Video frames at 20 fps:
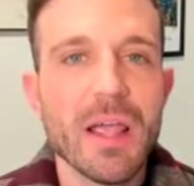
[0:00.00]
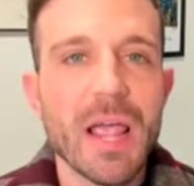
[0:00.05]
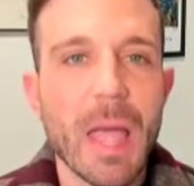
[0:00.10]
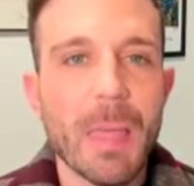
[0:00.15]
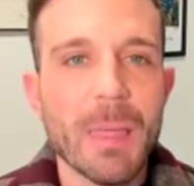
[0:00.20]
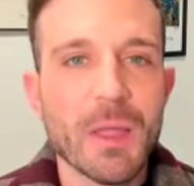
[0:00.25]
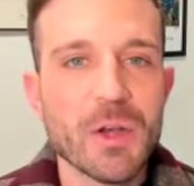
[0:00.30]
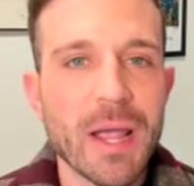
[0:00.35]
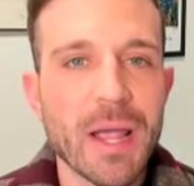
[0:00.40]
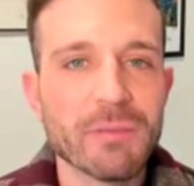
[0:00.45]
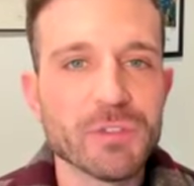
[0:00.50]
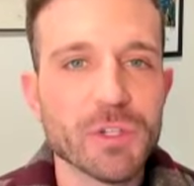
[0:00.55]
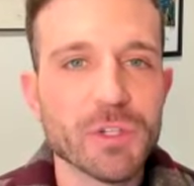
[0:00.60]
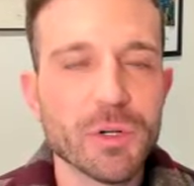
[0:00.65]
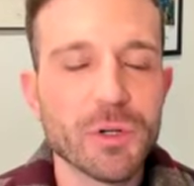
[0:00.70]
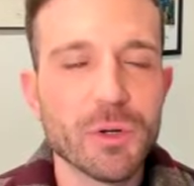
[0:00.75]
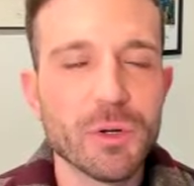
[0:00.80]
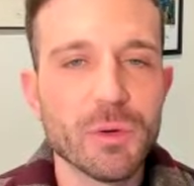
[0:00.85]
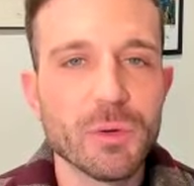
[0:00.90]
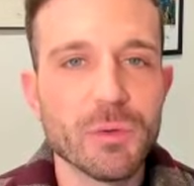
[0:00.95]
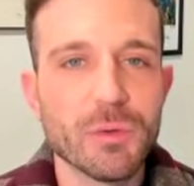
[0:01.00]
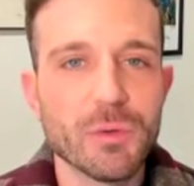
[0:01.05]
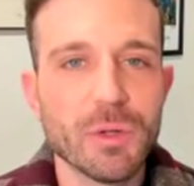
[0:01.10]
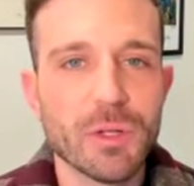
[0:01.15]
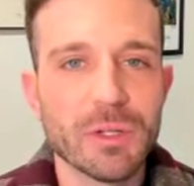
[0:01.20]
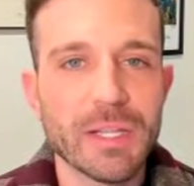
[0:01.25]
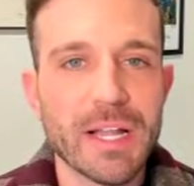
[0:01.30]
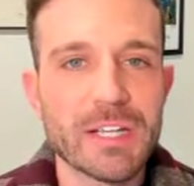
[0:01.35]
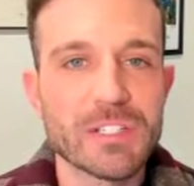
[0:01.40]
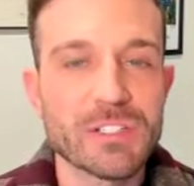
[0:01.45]
And then you have to
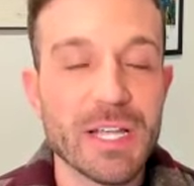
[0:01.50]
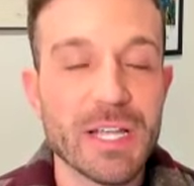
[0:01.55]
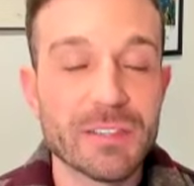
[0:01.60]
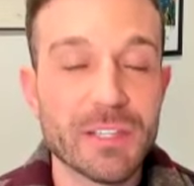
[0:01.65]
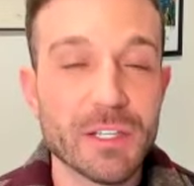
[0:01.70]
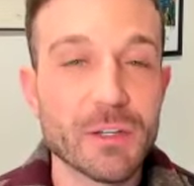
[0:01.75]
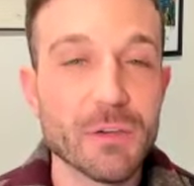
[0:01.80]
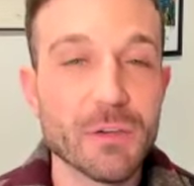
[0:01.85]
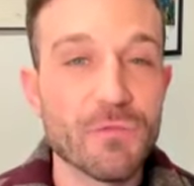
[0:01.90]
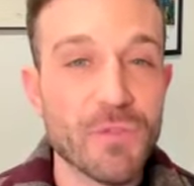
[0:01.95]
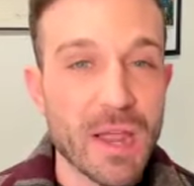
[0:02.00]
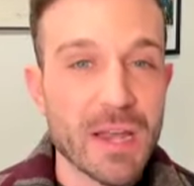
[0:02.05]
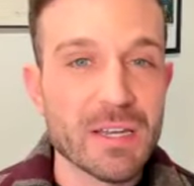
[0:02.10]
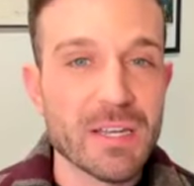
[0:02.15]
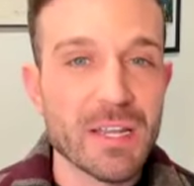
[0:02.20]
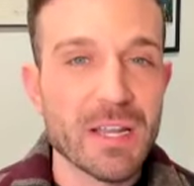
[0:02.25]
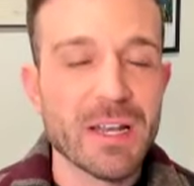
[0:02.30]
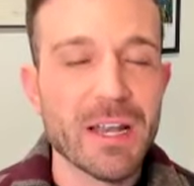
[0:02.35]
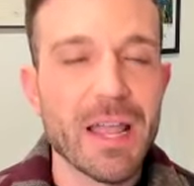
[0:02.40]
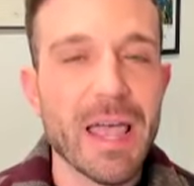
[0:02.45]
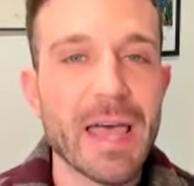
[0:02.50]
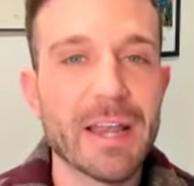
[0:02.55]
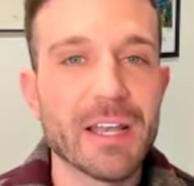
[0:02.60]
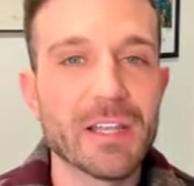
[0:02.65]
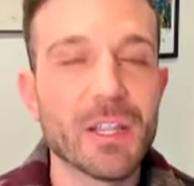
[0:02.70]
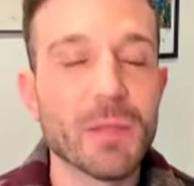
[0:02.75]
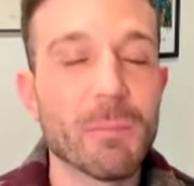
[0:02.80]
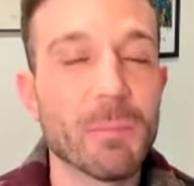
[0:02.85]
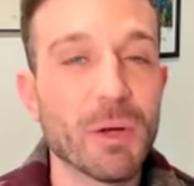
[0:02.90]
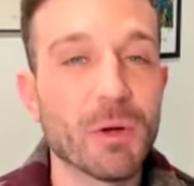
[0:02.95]
allege that the defendant had
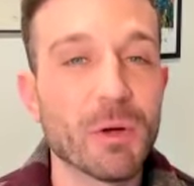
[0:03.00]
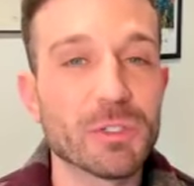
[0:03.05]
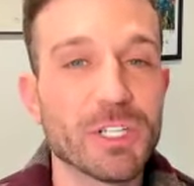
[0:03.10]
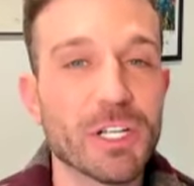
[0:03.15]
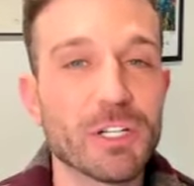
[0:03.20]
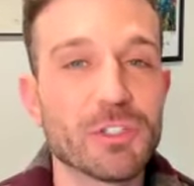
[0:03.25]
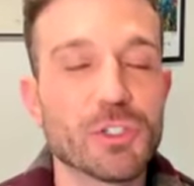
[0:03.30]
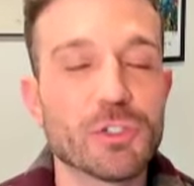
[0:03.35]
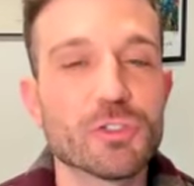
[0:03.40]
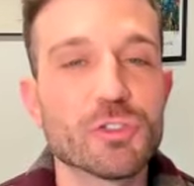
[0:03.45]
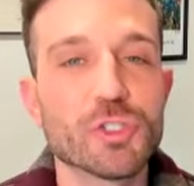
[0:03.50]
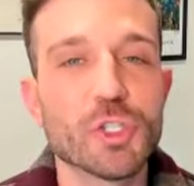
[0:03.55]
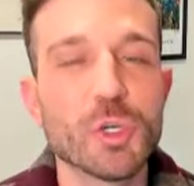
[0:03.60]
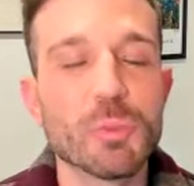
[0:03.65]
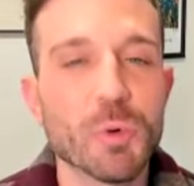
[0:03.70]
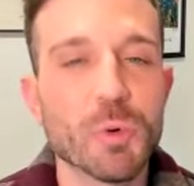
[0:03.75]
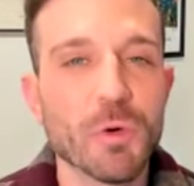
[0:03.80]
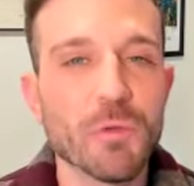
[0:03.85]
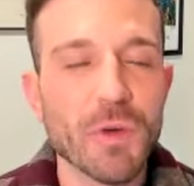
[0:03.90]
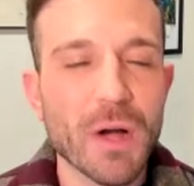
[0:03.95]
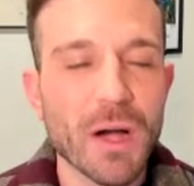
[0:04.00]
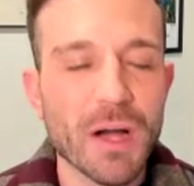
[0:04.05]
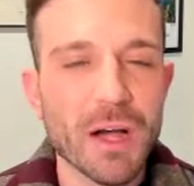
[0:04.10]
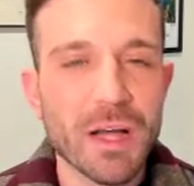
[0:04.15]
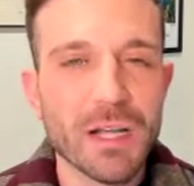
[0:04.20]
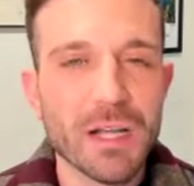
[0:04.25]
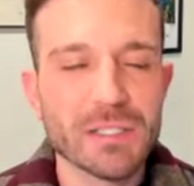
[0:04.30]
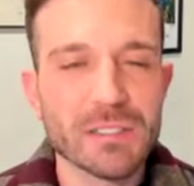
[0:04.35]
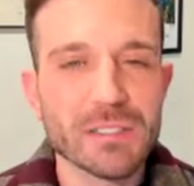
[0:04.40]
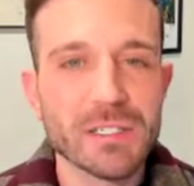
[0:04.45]
the ability to
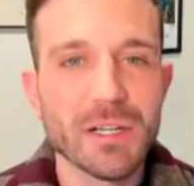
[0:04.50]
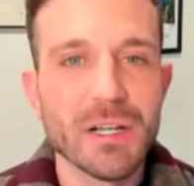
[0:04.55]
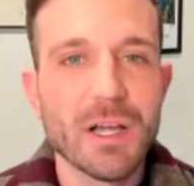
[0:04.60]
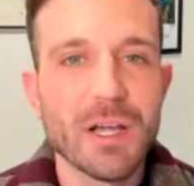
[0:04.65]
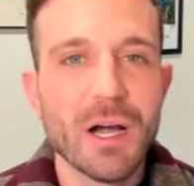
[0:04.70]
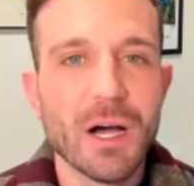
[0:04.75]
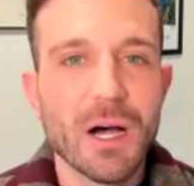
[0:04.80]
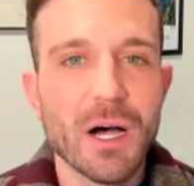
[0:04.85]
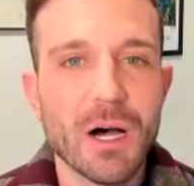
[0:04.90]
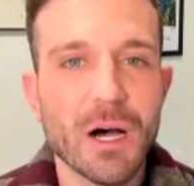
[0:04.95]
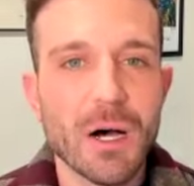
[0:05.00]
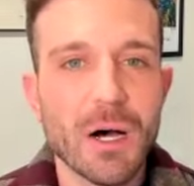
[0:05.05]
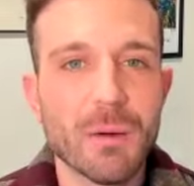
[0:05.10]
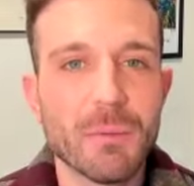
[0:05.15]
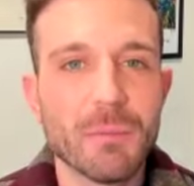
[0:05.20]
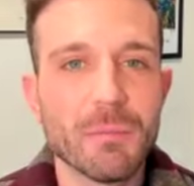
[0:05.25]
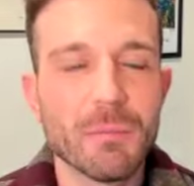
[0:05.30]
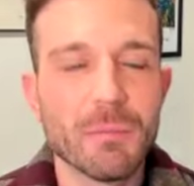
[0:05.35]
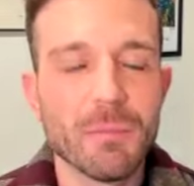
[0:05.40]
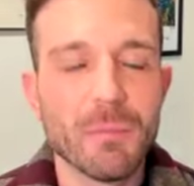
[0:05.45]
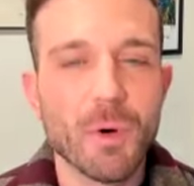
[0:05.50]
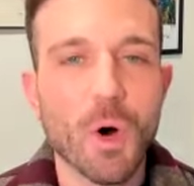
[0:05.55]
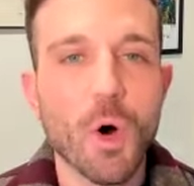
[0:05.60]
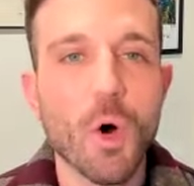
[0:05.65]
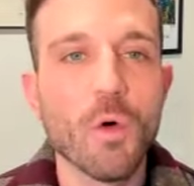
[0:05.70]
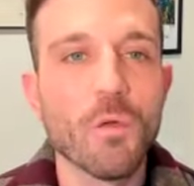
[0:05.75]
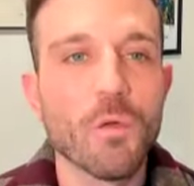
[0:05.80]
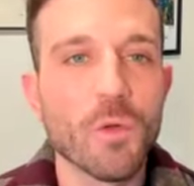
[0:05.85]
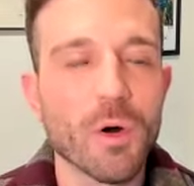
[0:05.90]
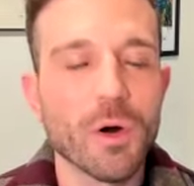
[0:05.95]
supervise
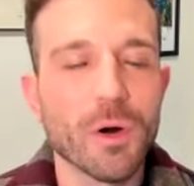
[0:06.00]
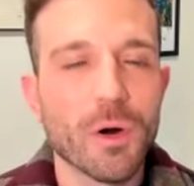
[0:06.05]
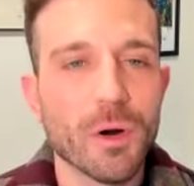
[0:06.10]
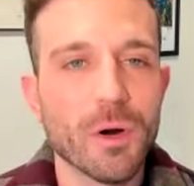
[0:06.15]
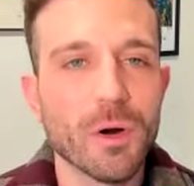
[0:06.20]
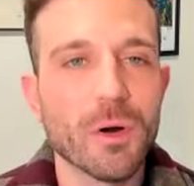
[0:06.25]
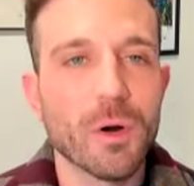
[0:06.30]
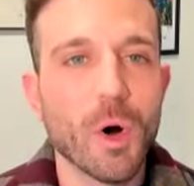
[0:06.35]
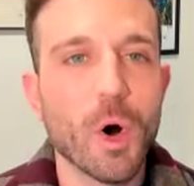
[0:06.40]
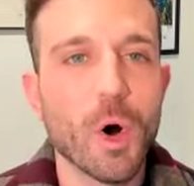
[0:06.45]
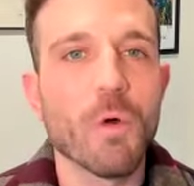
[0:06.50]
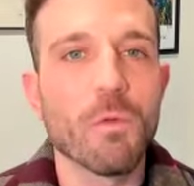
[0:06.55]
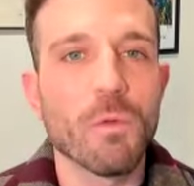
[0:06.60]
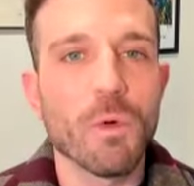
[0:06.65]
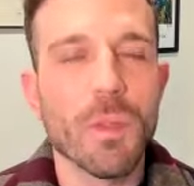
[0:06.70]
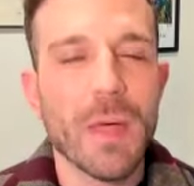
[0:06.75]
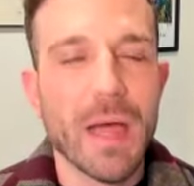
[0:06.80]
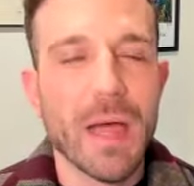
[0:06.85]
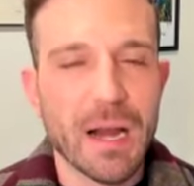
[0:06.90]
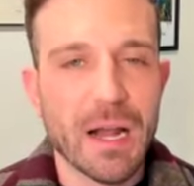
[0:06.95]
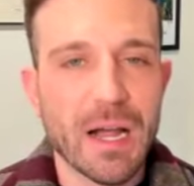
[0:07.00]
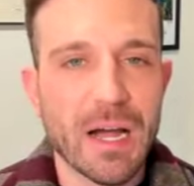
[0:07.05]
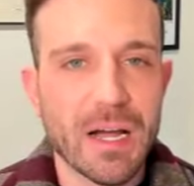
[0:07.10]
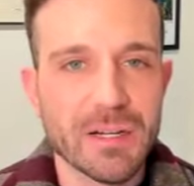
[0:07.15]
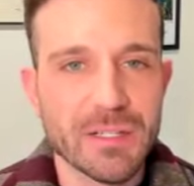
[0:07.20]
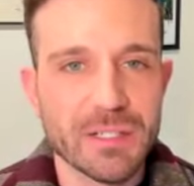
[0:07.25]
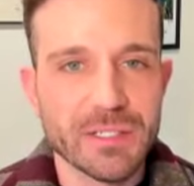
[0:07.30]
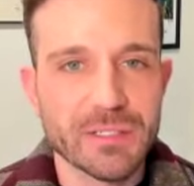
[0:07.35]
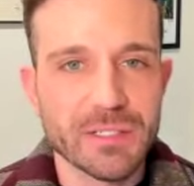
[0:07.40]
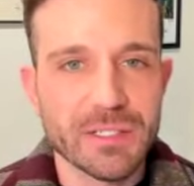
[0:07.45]
over that
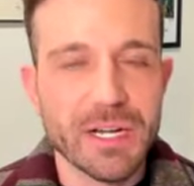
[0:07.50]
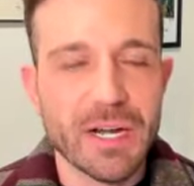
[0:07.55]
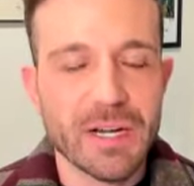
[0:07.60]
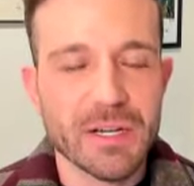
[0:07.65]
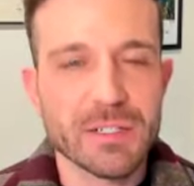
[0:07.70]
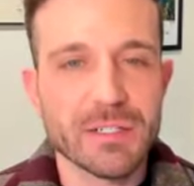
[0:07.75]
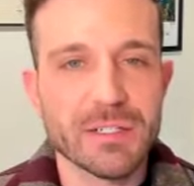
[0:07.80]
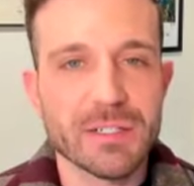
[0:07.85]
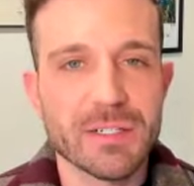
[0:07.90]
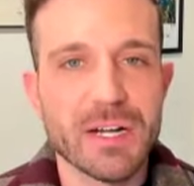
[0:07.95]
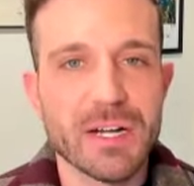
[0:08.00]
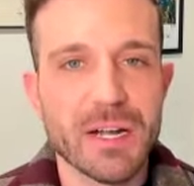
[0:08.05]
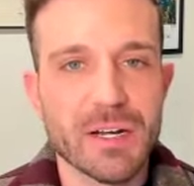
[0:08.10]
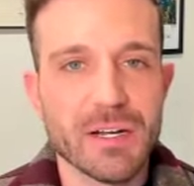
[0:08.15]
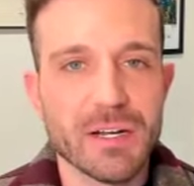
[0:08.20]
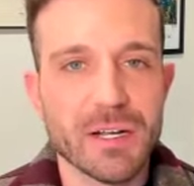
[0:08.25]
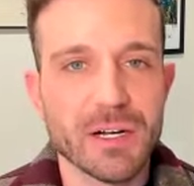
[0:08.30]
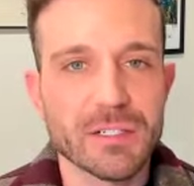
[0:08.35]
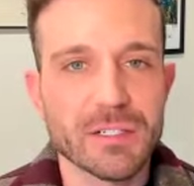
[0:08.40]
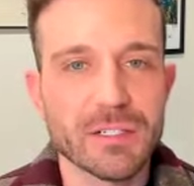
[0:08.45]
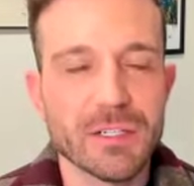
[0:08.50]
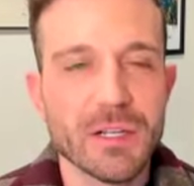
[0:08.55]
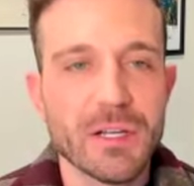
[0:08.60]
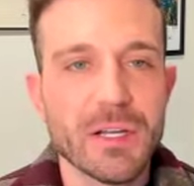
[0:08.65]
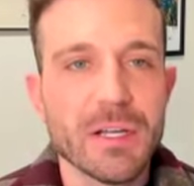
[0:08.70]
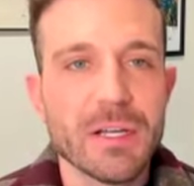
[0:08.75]
conduct.